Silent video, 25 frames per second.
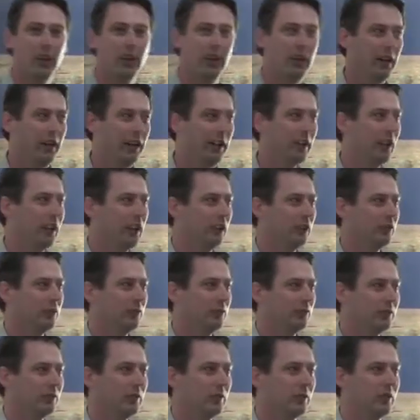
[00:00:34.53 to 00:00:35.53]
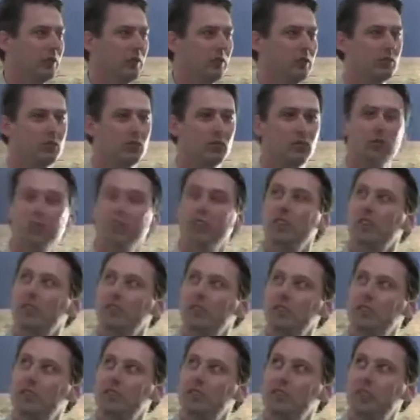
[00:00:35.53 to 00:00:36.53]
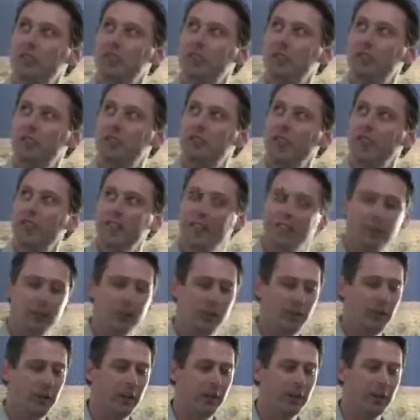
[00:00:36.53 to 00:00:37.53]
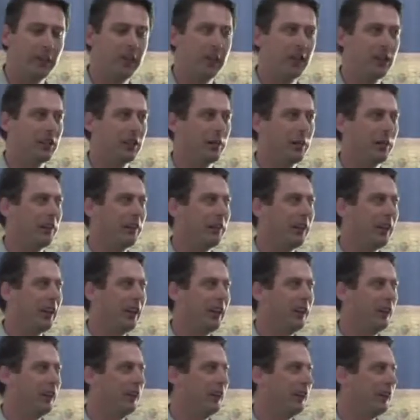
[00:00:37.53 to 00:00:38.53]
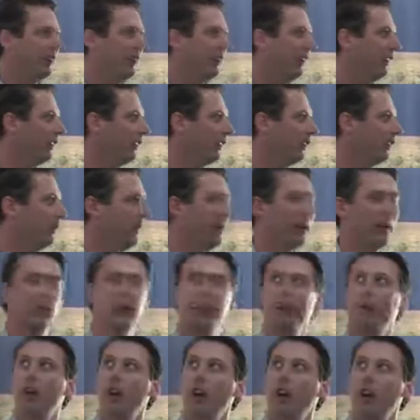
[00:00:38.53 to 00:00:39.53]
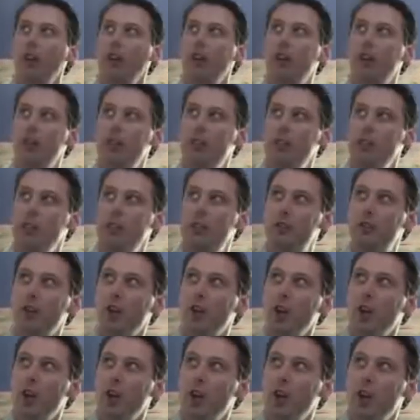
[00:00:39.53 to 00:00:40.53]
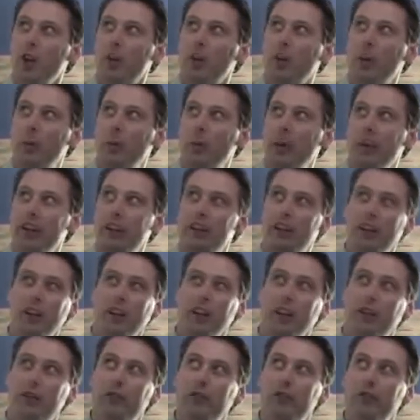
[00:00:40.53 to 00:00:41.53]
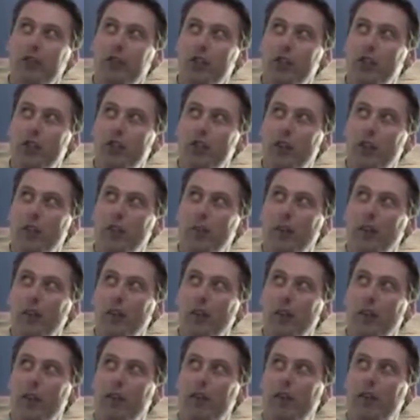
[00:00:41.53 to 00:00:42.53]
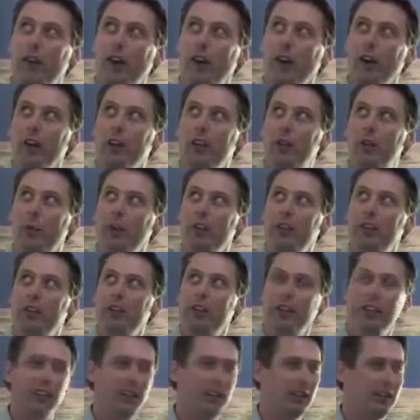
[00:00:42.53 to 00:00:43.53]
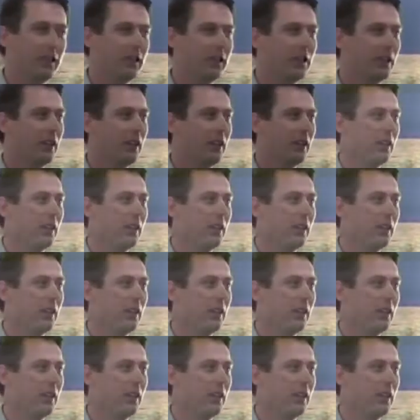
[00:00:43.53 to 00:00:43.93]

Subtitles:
And I've had a bit of discussion with David and Errol about what fire frequencies will be. So if we assume that one fire in 20 years,